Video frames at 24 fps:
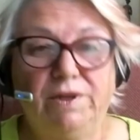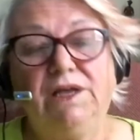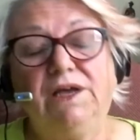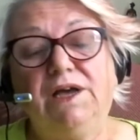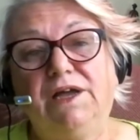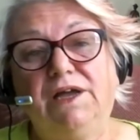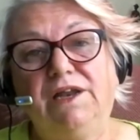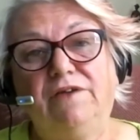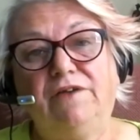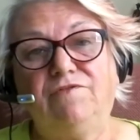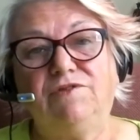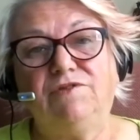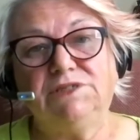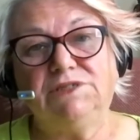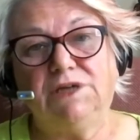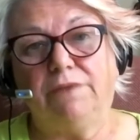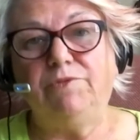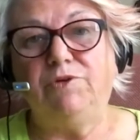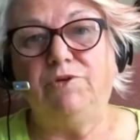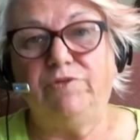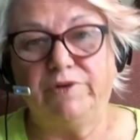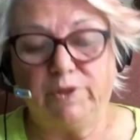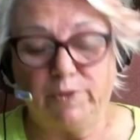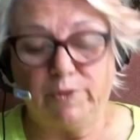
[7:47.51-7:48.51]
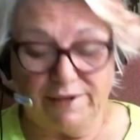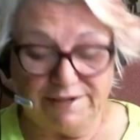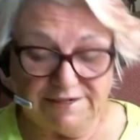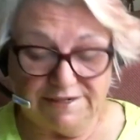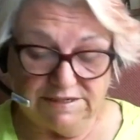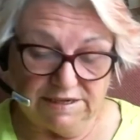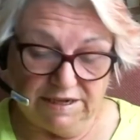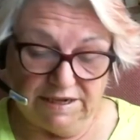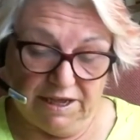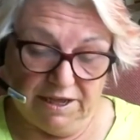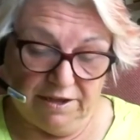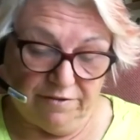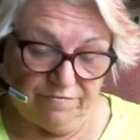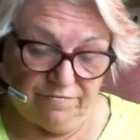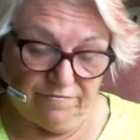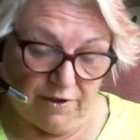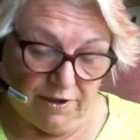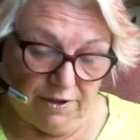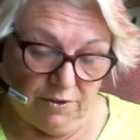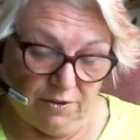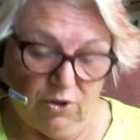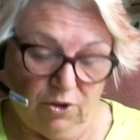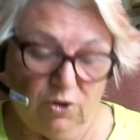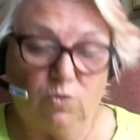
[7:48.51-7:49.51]
and every time you request a
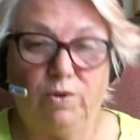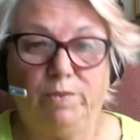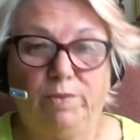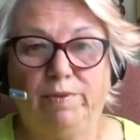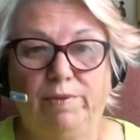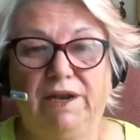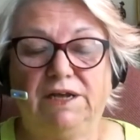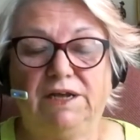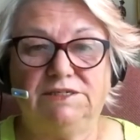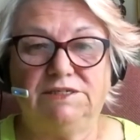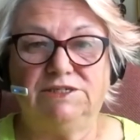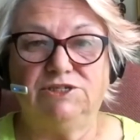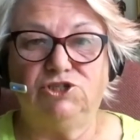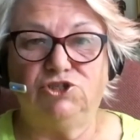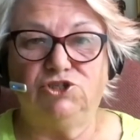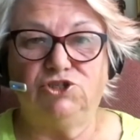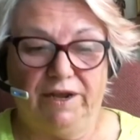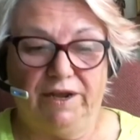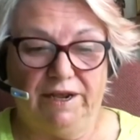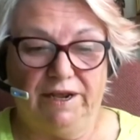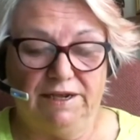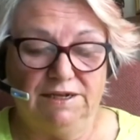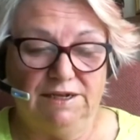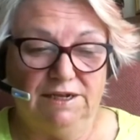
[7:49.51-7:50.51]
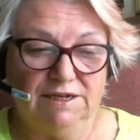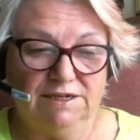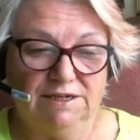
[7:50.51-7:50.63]
KFI, we plant a tree.